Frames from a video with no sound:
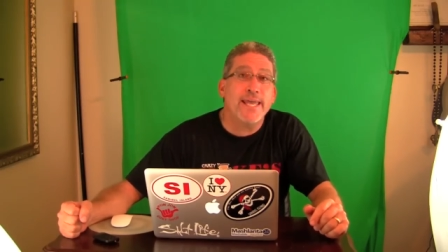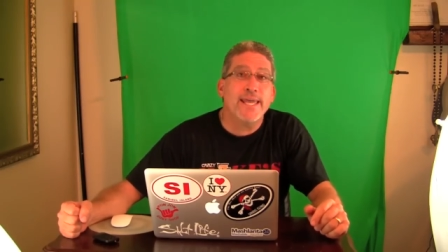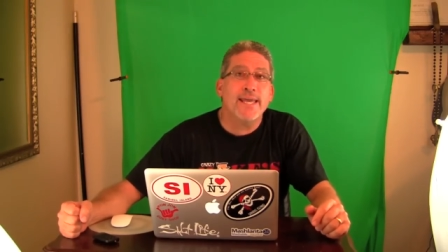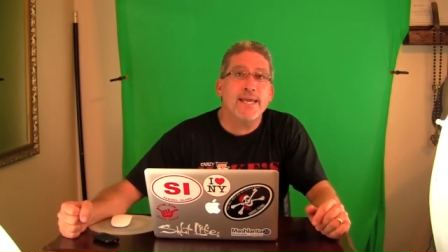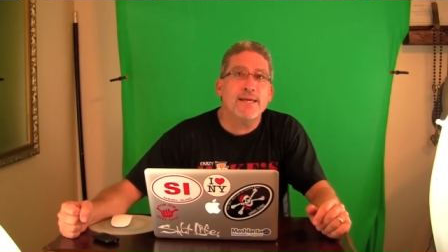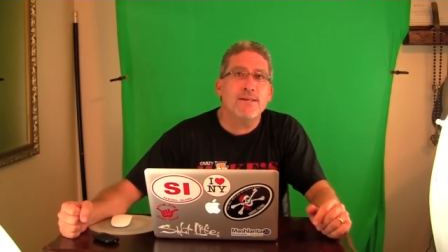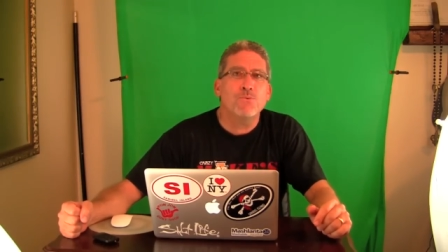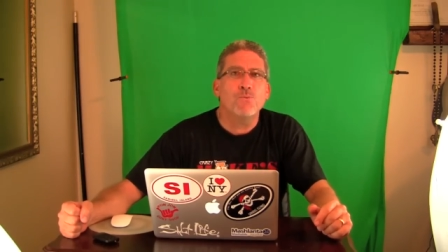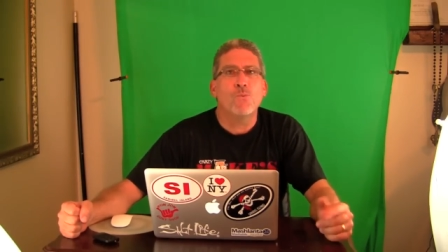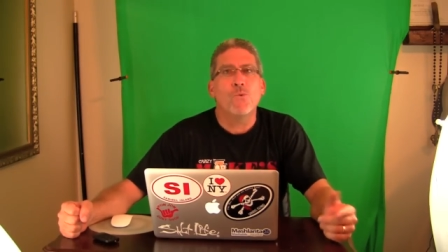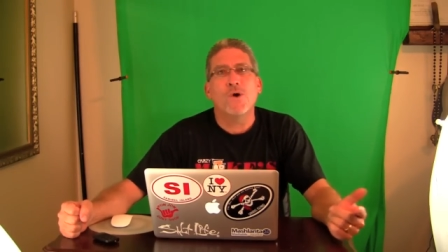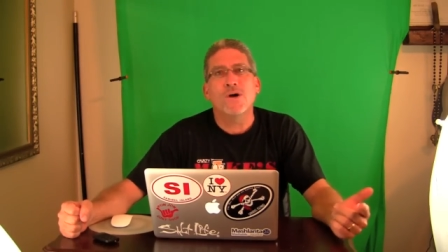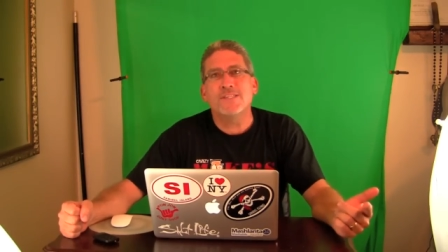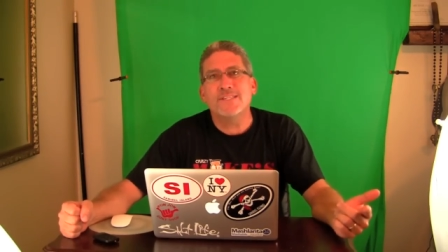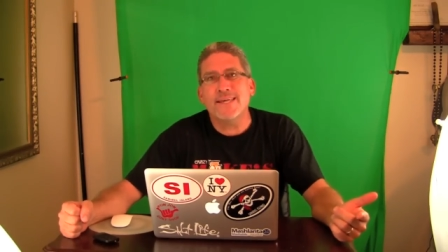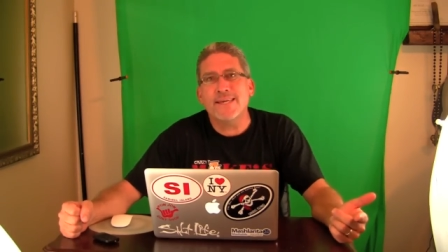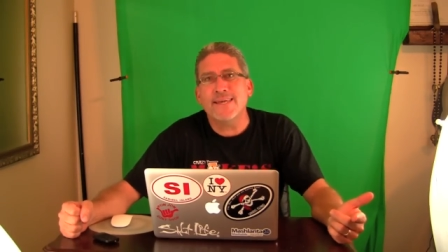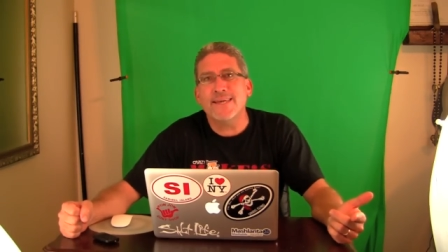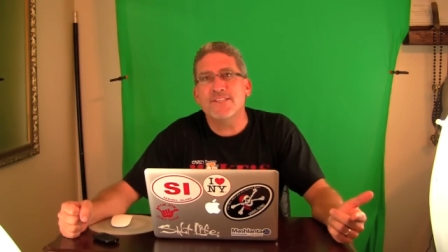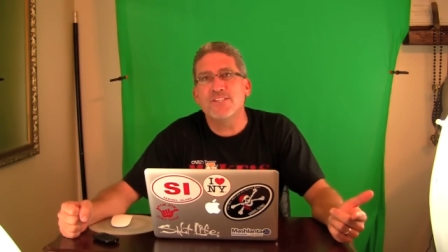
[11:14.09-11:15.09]
And
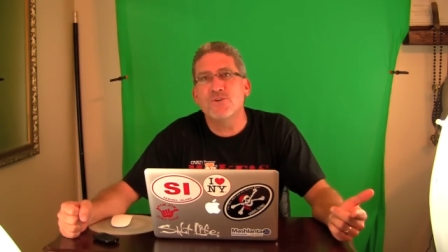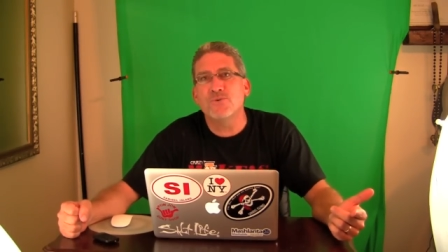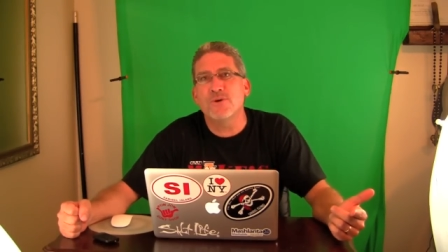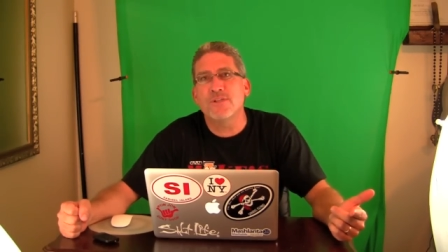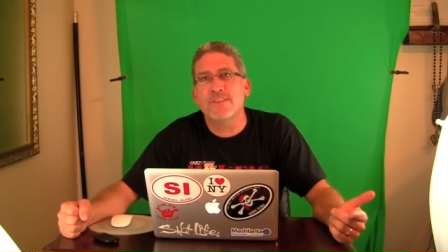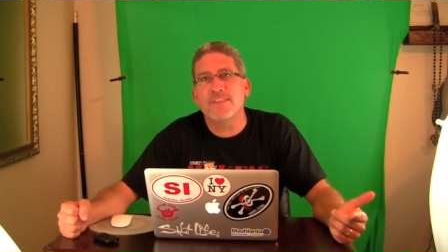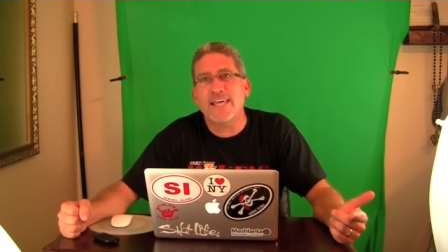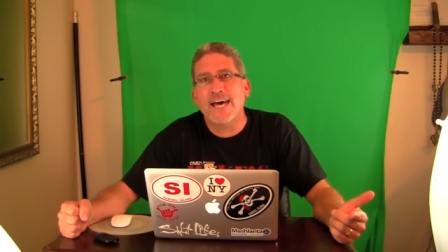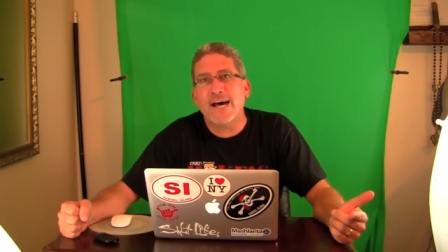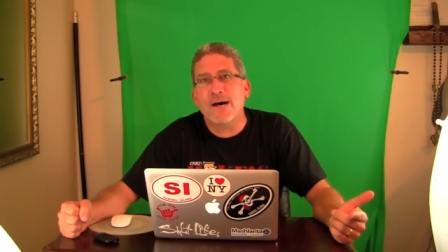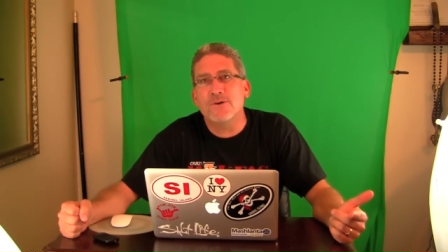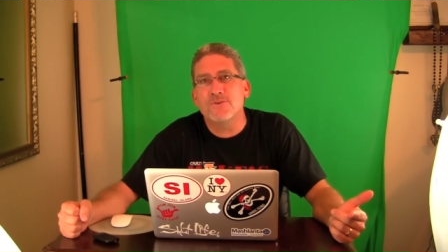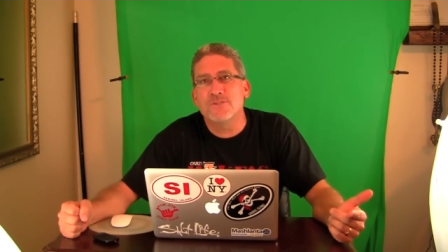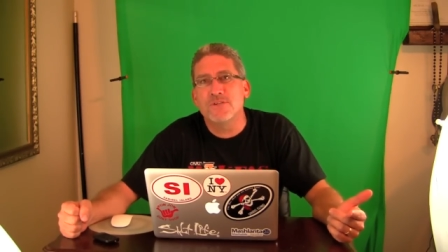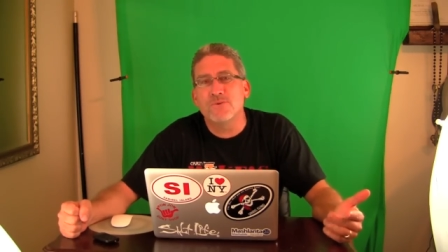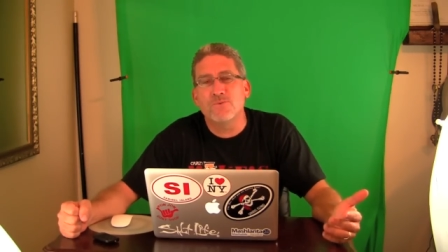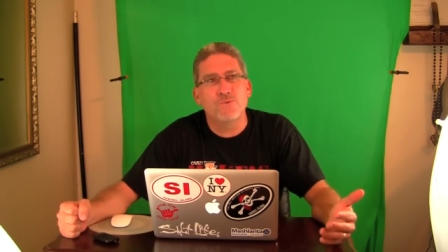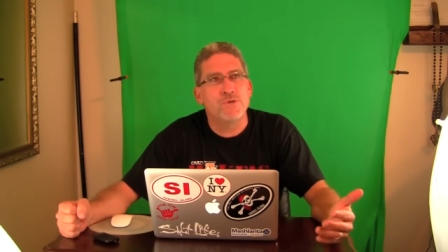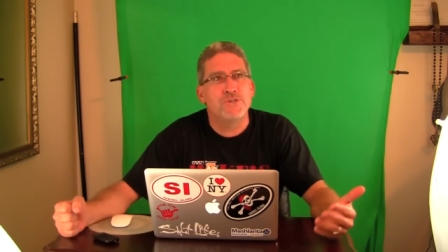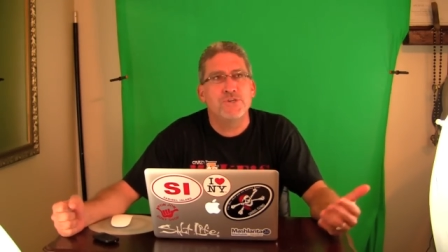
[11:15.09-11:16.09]
once I get to a
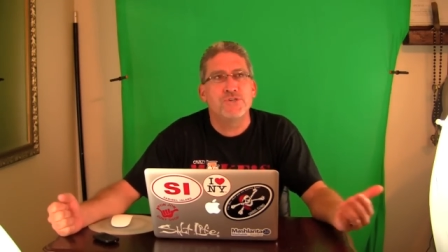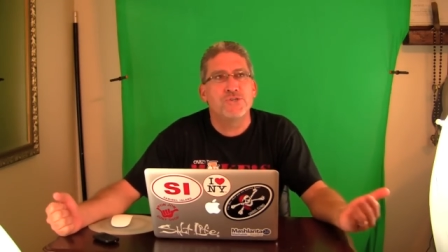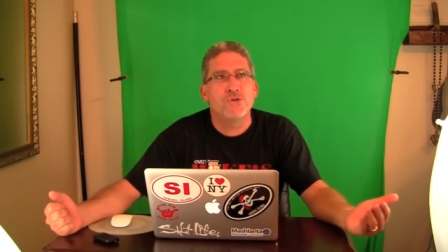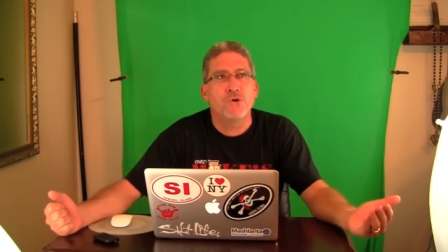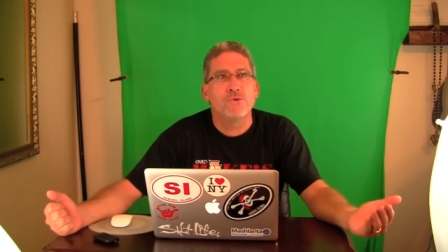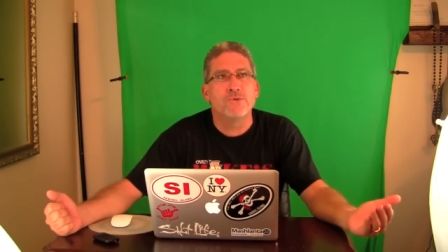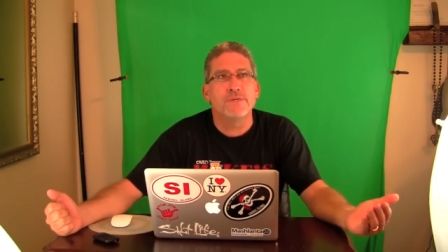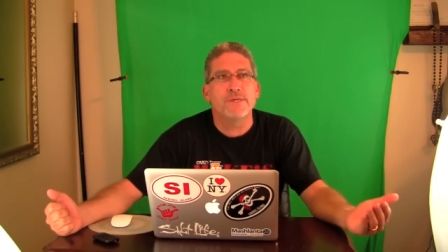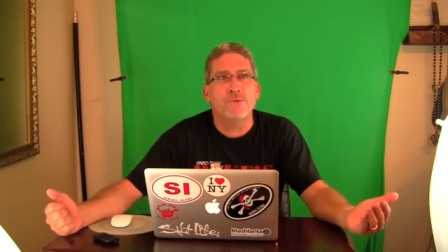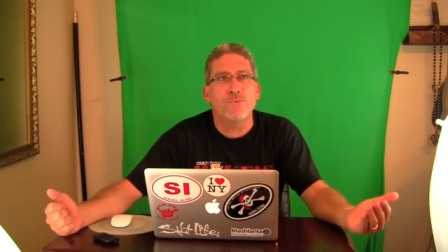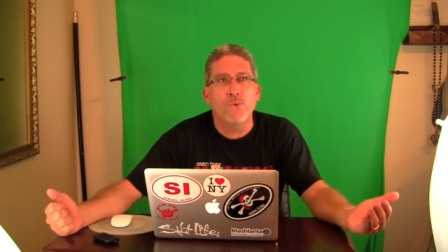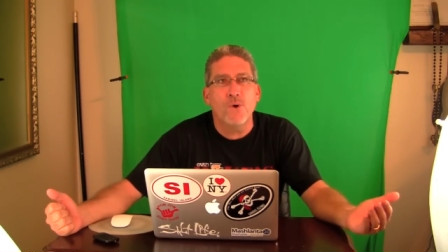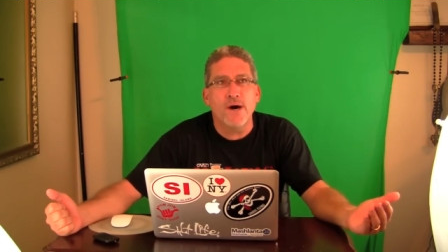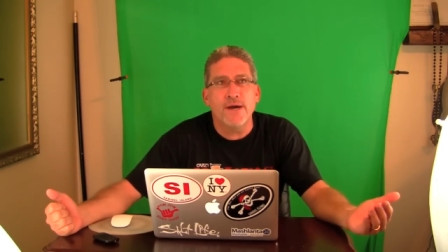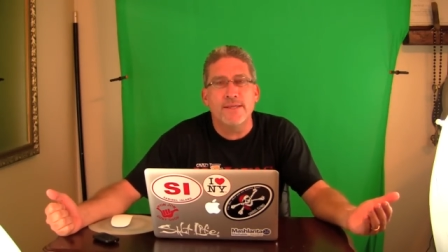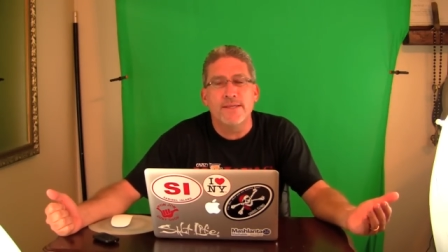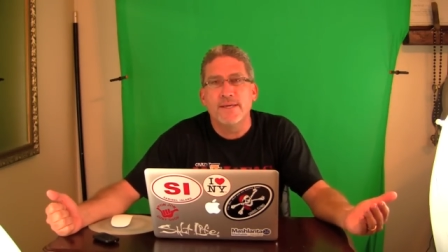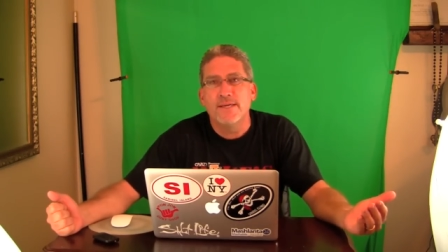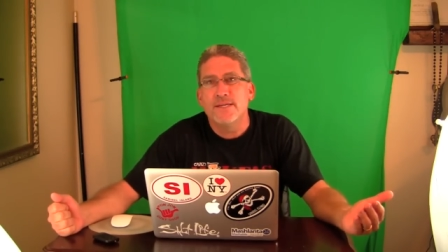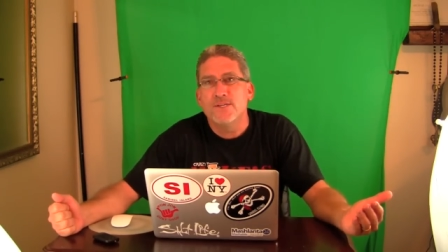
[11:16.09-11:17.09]
thousand, which is only
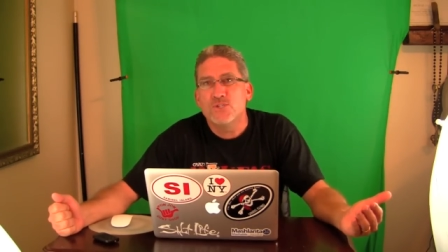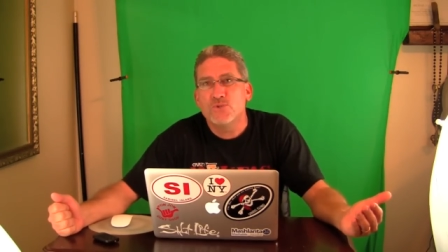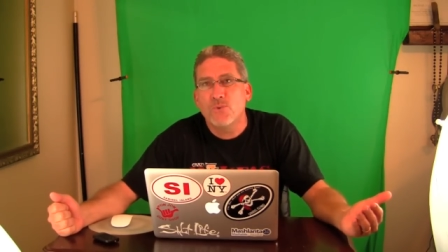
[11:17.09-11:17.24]
what?